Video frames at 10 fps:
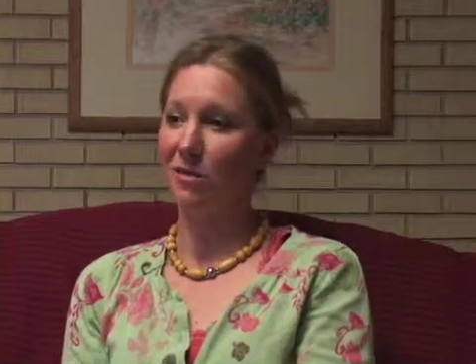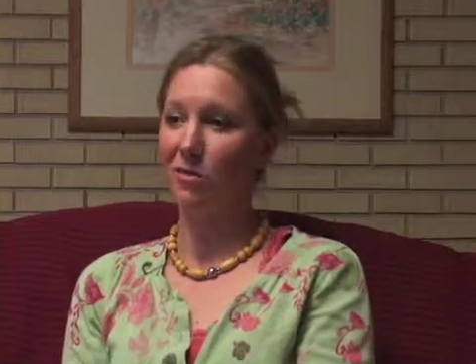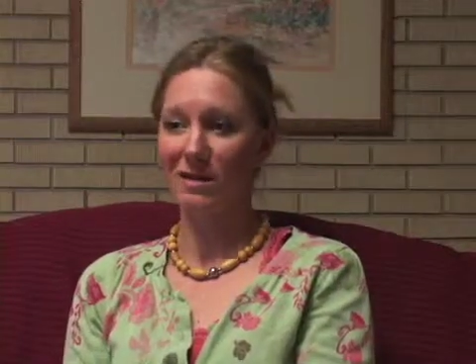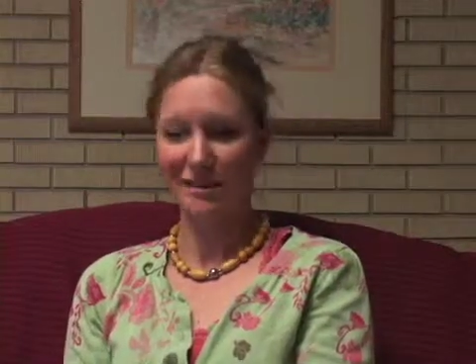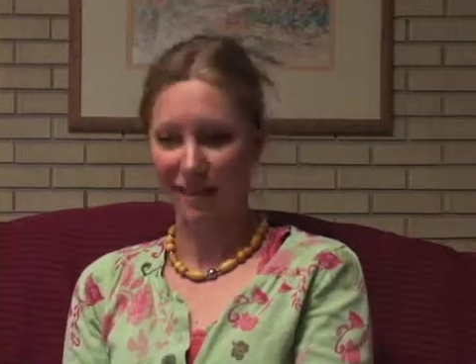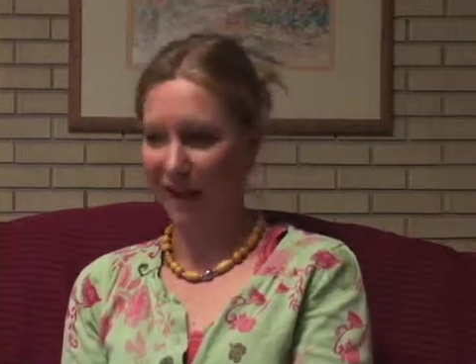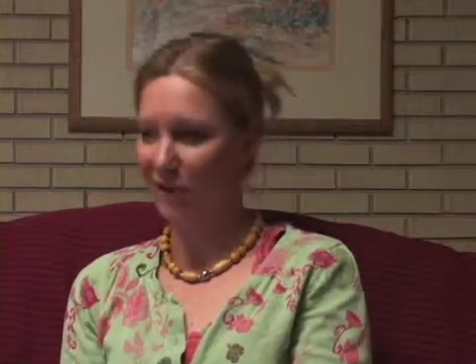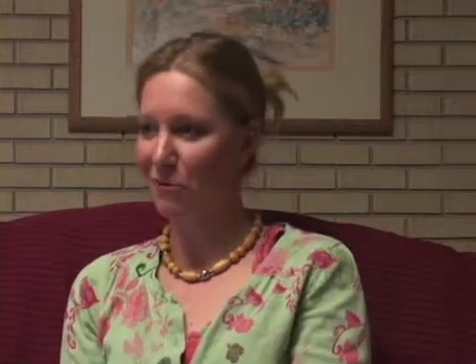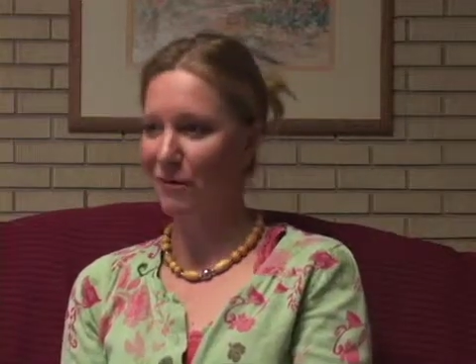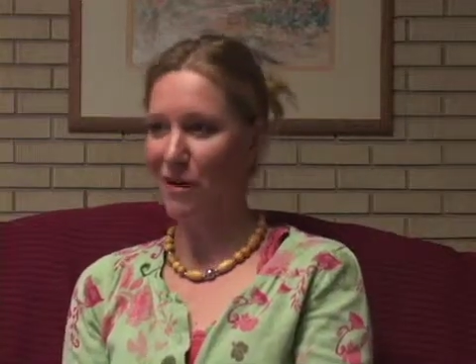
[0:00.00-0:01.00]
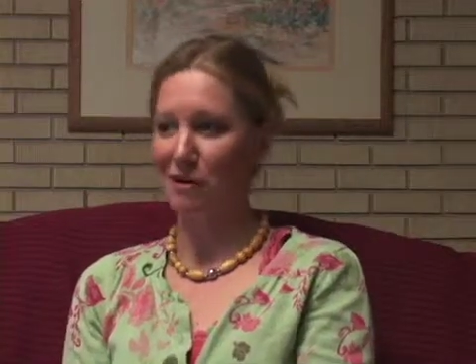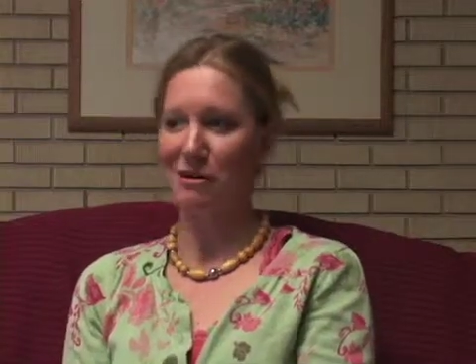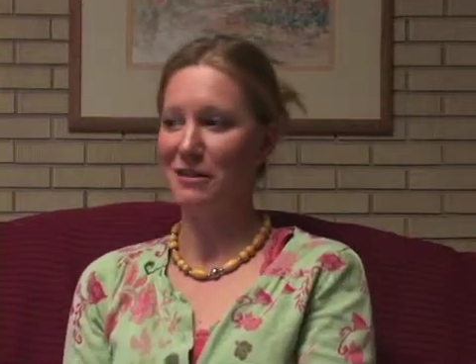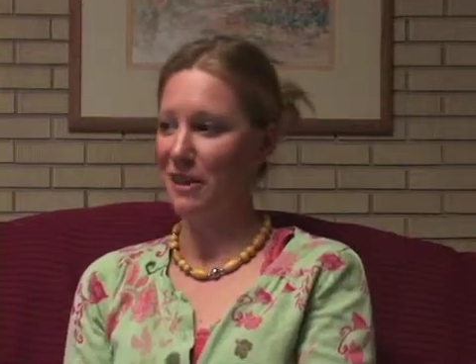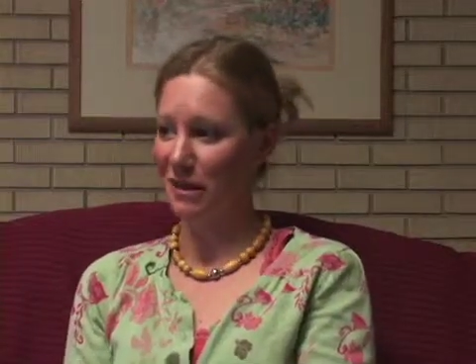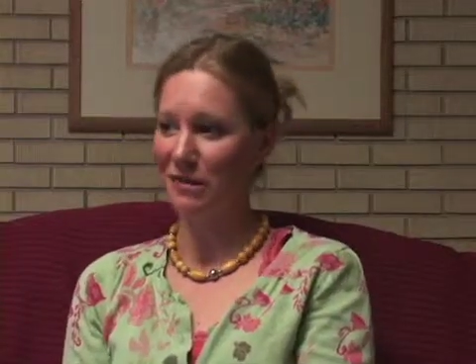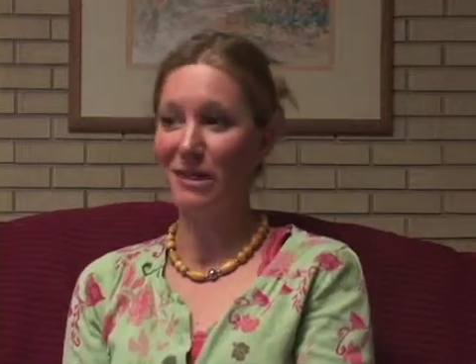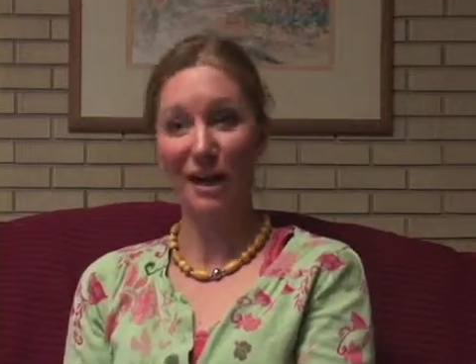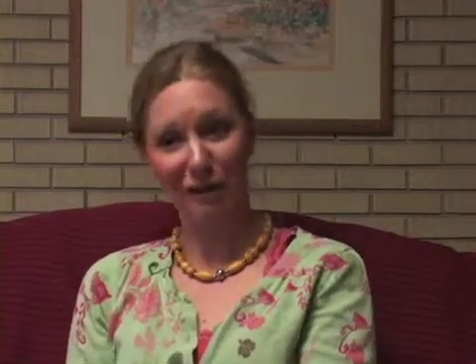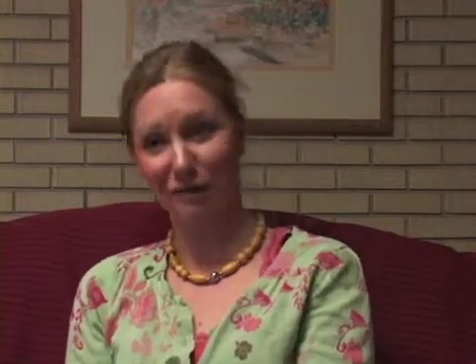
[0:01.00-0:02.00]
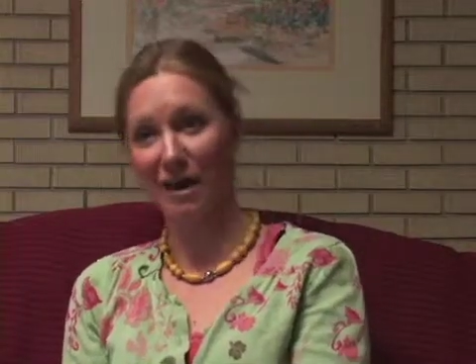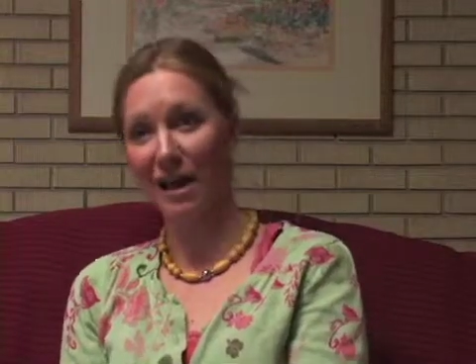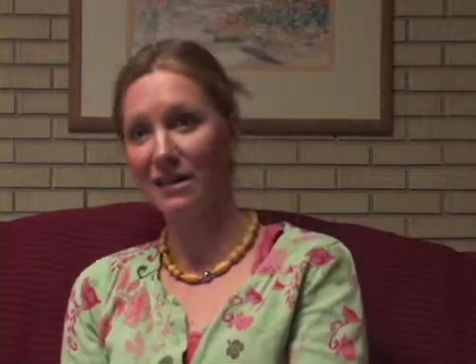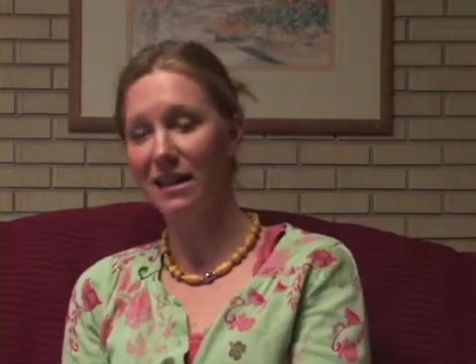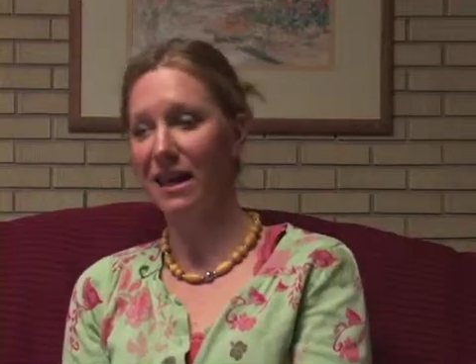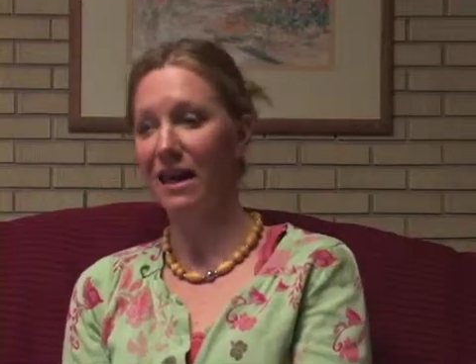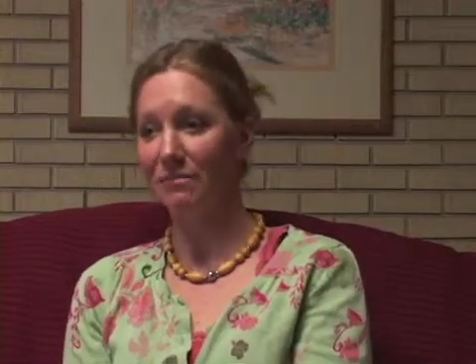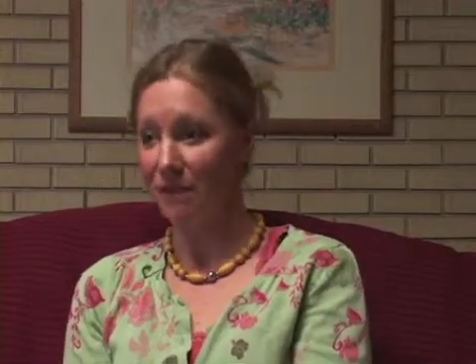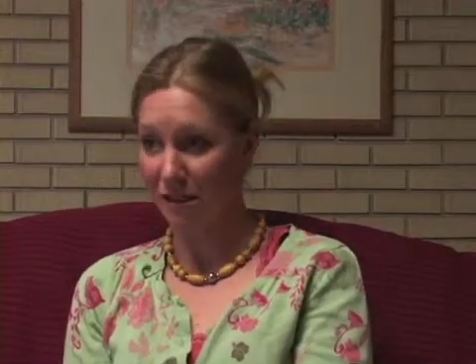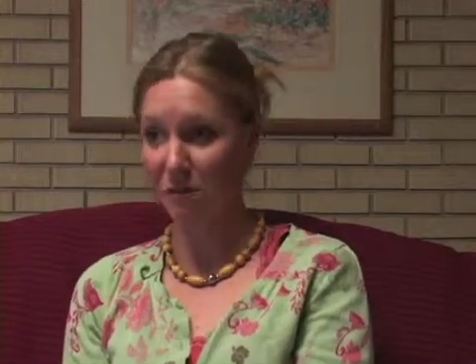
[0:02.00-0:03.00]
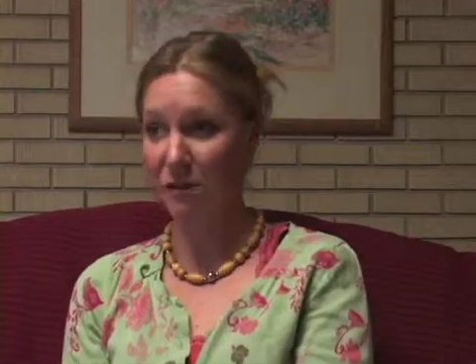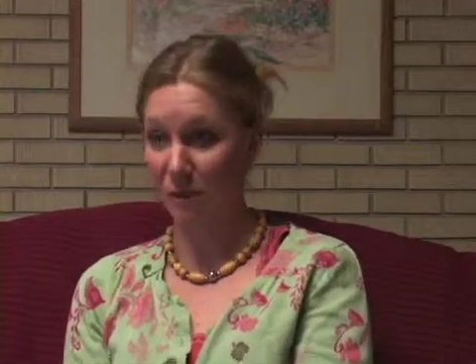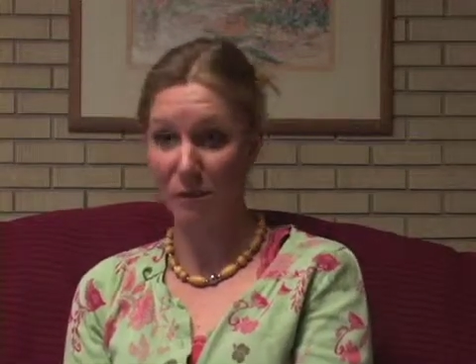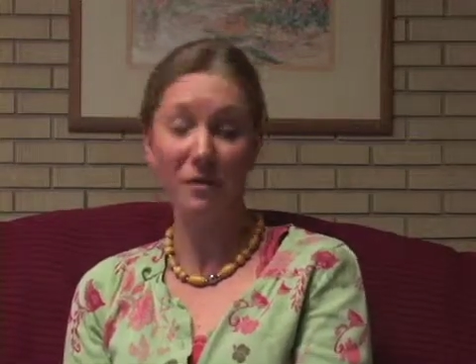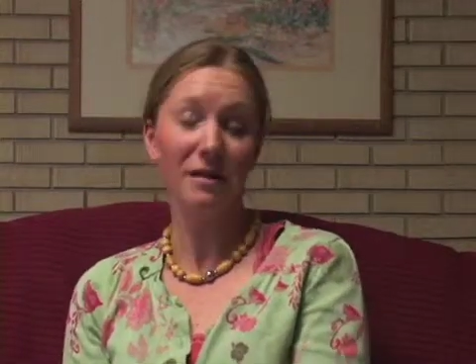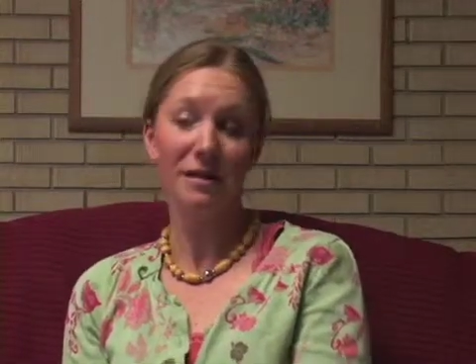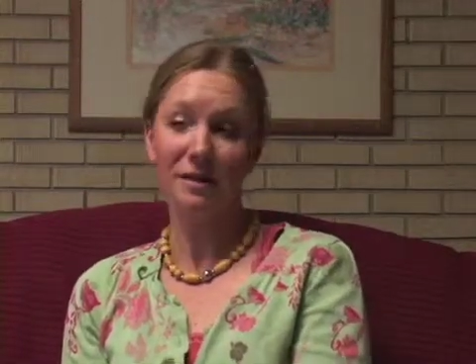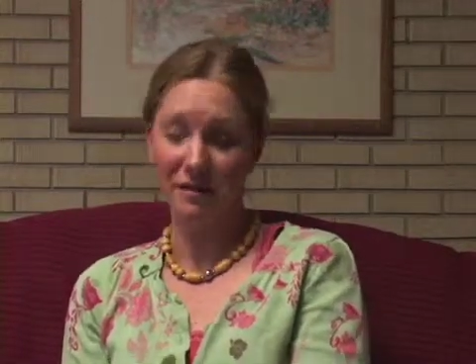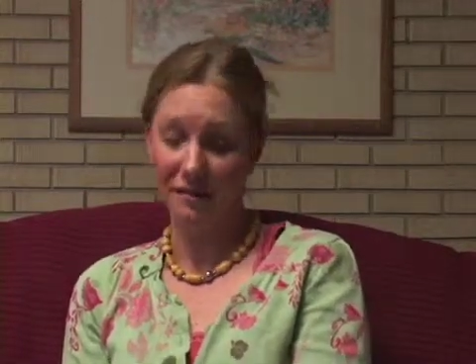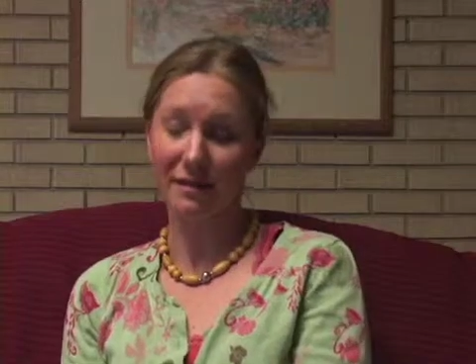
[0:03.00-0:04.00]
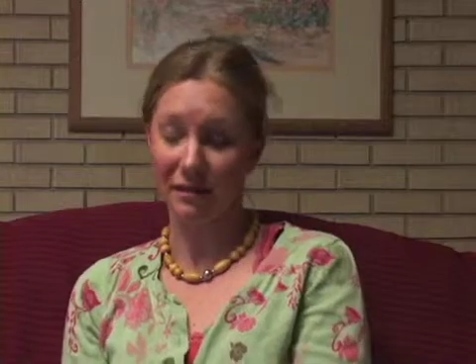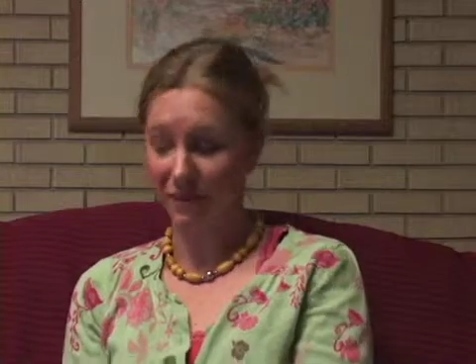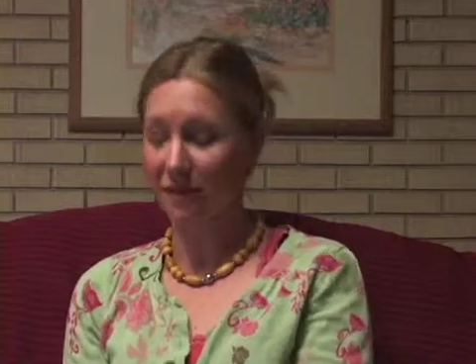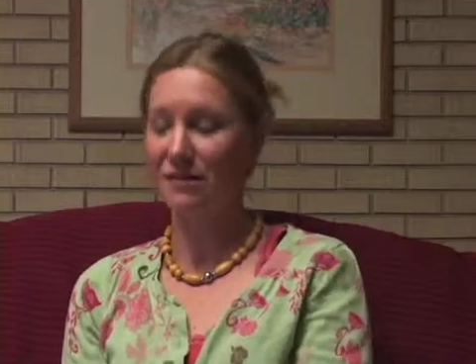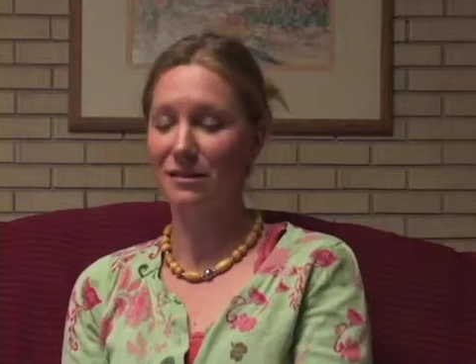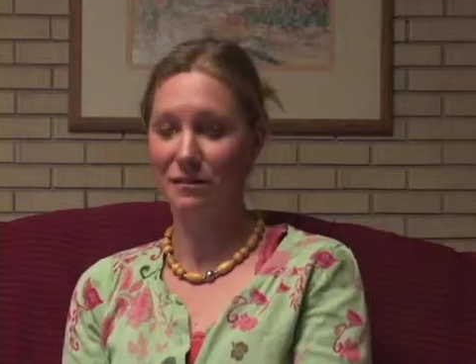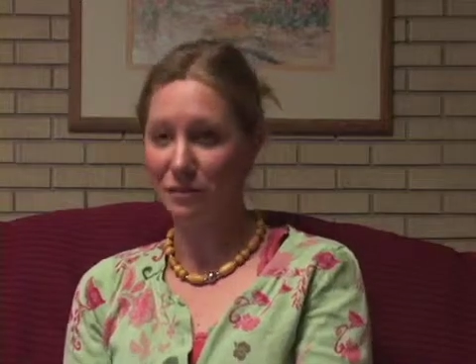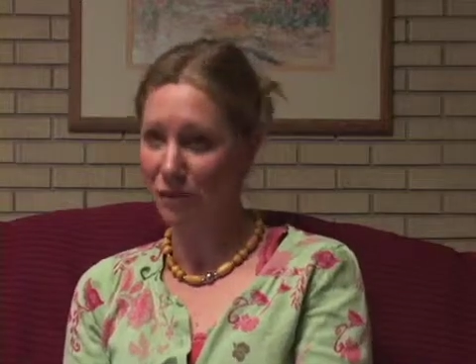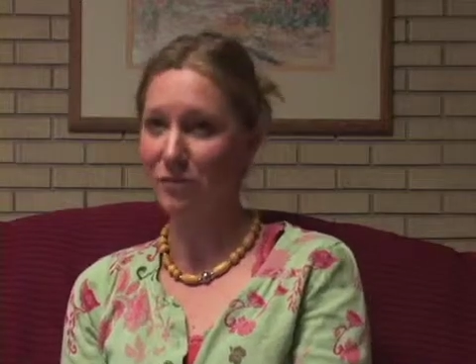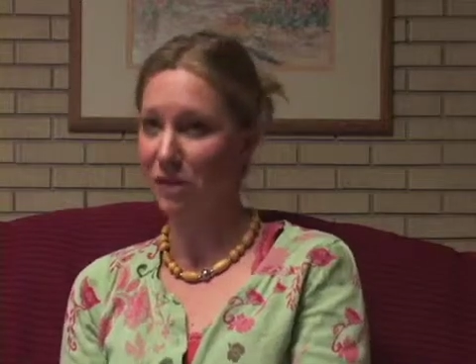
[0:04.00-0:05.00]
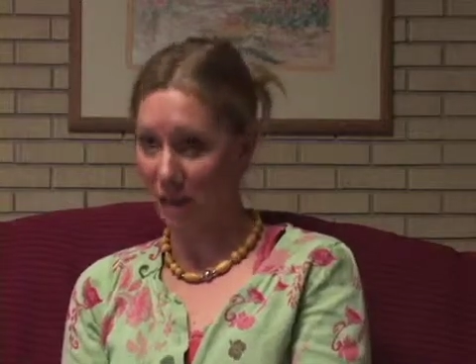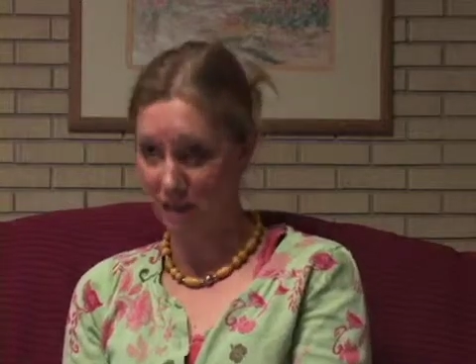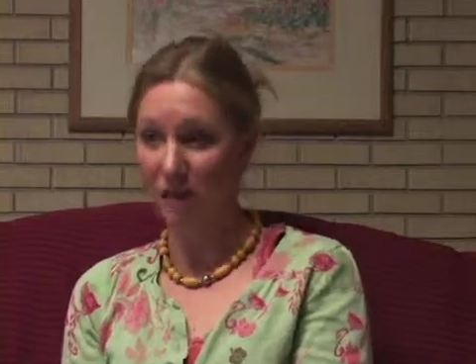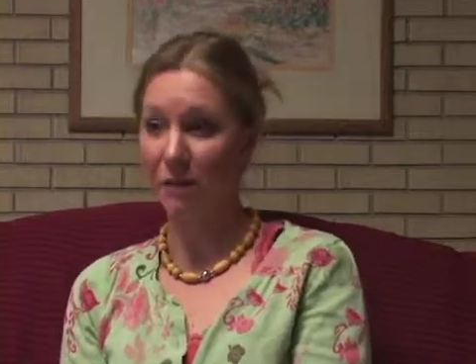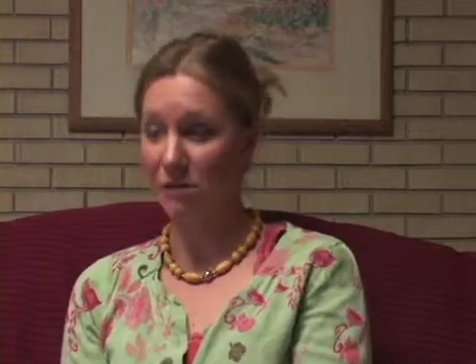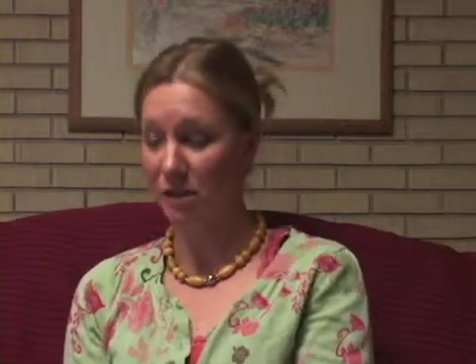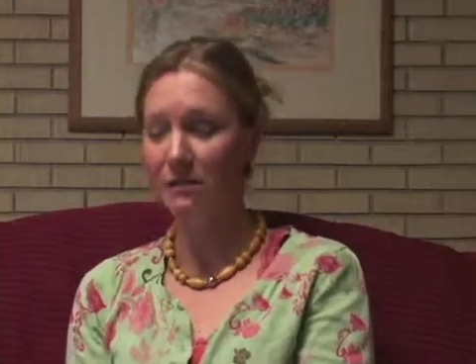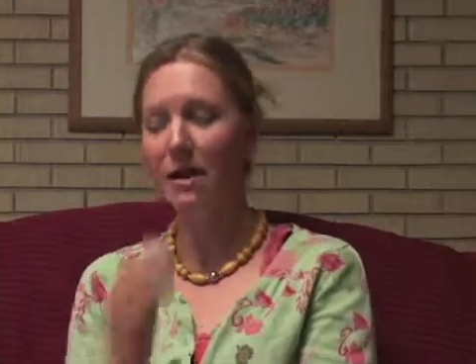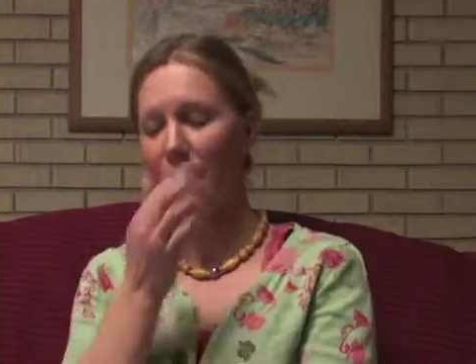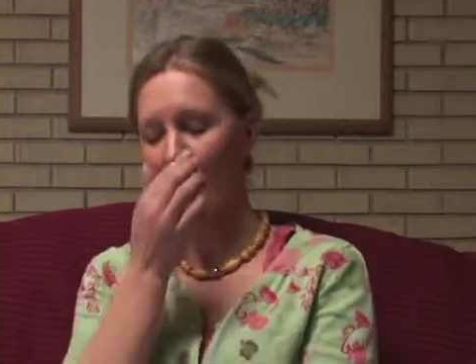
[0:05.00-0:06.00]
once again, we found ourselves terrified, and because we knew the significance of older child adoption,